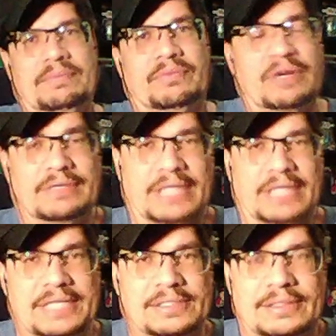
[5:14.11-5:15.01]

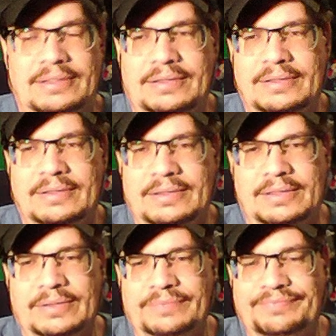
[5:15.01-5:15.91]
revelation,
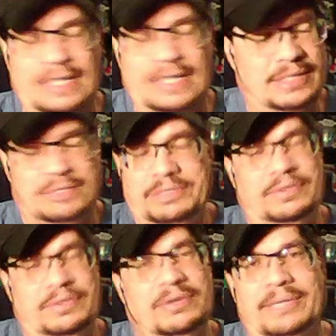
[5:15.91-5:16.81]
you know. I could be
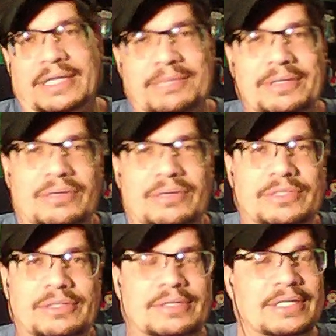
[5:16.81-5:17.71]
wrong, man. Let me know
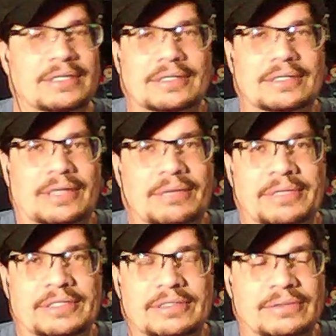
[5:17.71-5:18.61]
what you think in the
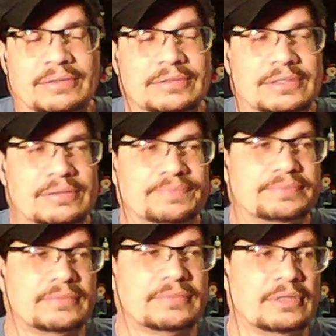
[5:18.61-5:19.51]
comments, you know. So,
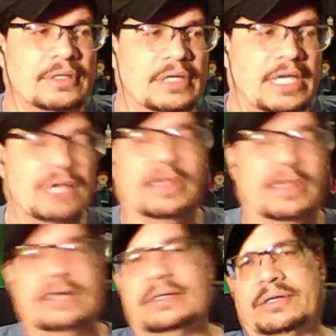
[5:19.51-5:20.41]
anyway,
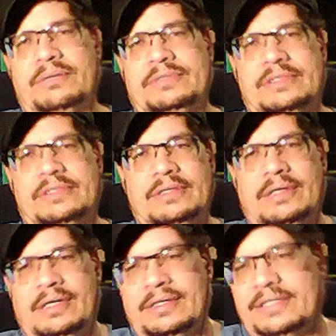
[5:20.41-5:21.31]
here comes
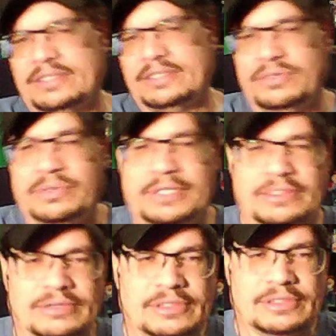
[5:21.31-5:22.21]
this new
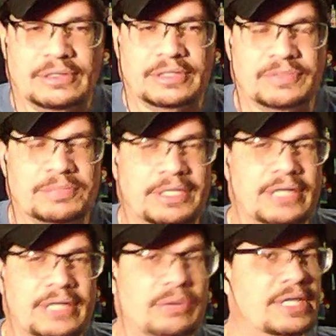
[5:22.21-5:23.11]
original song that was
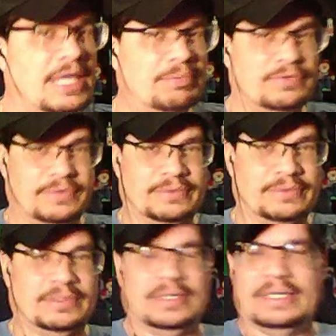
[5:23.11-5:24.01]
played on the Epiphone